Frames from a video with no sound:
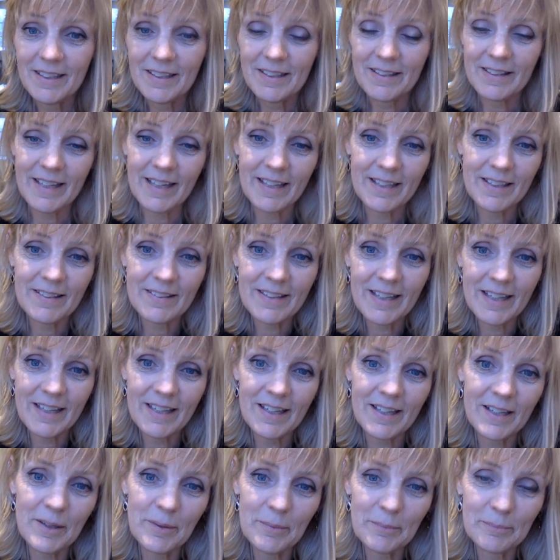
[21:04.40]
they
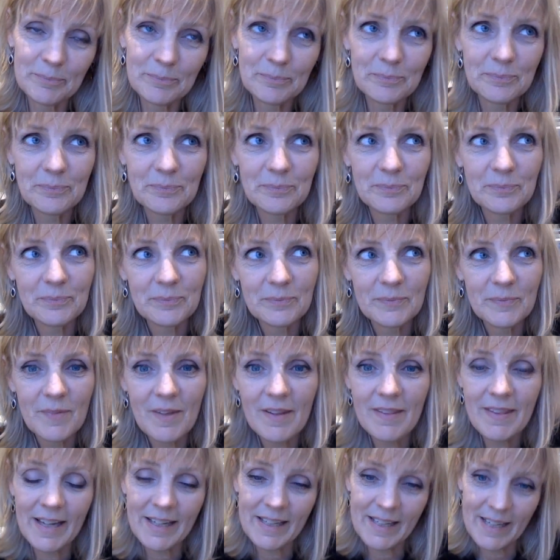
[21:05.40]
they um,
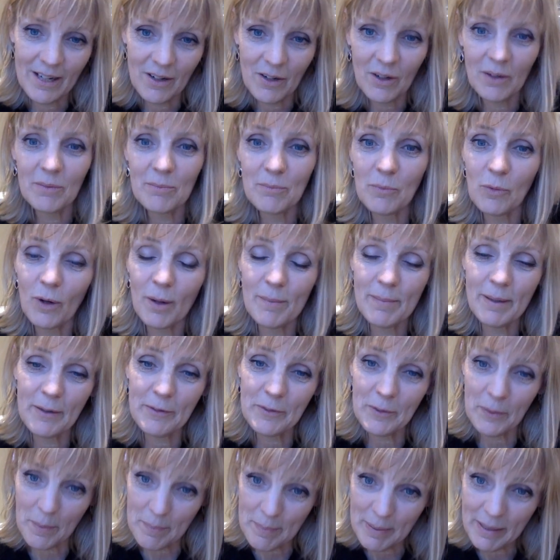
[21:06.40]
they care more about
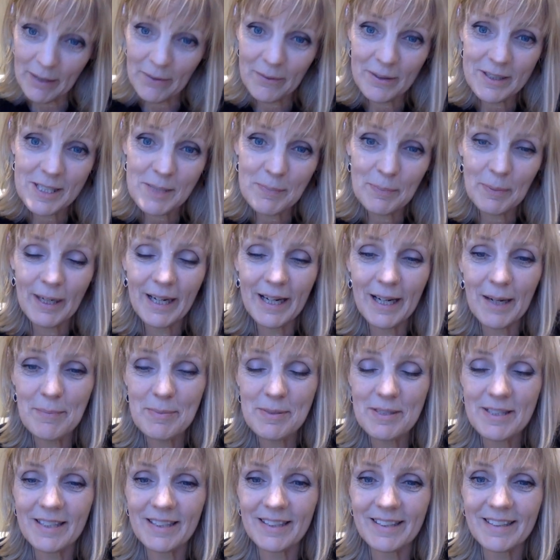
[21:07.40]
their appearance perhaps
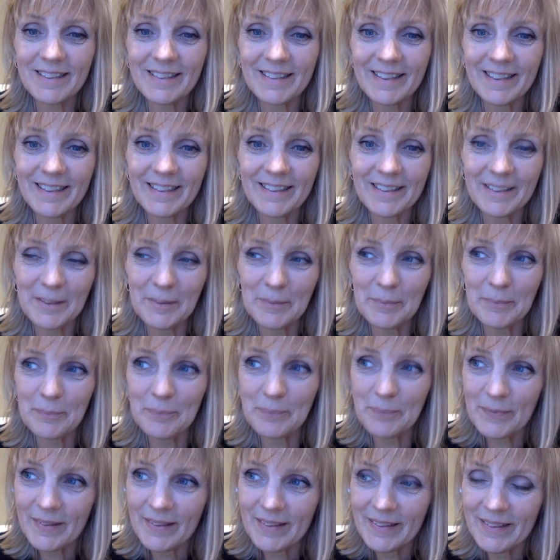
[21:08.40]
than than um,
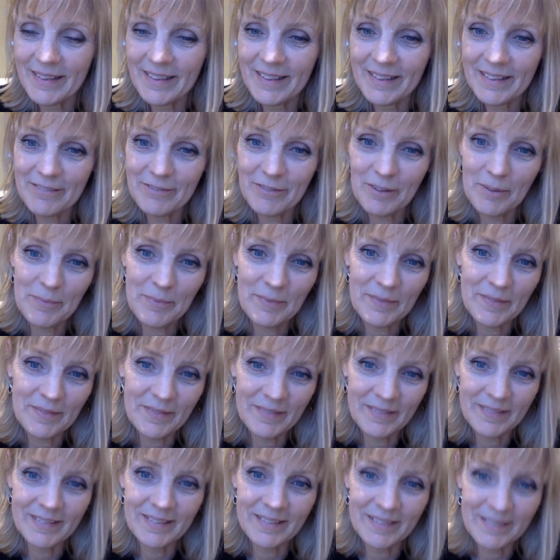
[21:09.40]
from
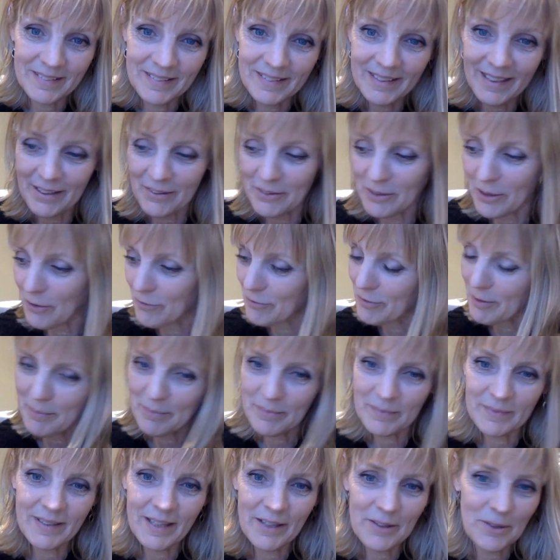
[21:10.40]
I don't know,
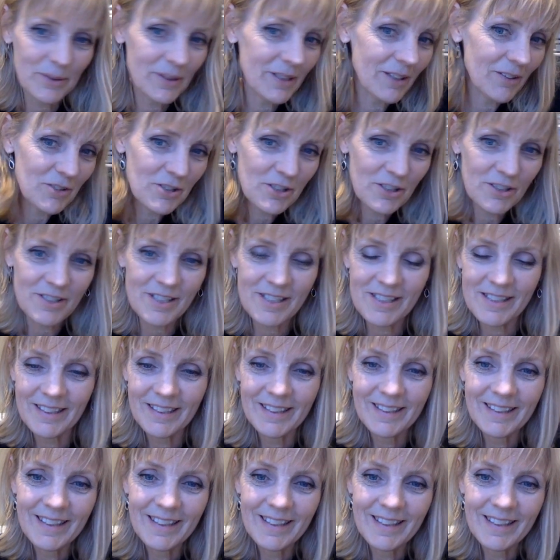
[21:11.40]
from other cultures.